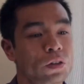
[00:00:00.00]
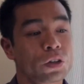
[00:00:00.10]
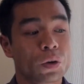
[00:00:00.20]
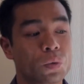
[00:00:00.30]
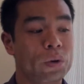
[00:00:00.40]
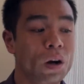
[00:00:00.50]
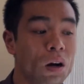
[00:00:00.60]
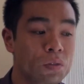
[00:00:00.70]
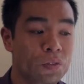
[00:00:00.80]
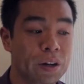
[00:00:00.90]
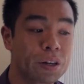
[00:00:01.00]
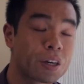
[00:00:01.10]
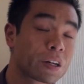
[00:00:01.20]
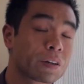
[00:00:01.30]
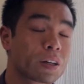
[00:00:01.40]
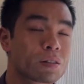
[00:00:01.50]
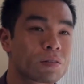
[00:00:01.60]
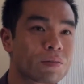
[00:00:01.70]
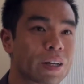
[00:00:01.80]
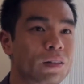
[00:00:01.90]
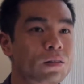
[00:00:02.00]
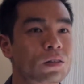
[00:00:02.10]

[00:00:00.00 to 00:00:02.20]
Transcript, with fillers: You know, we're all very curious, right?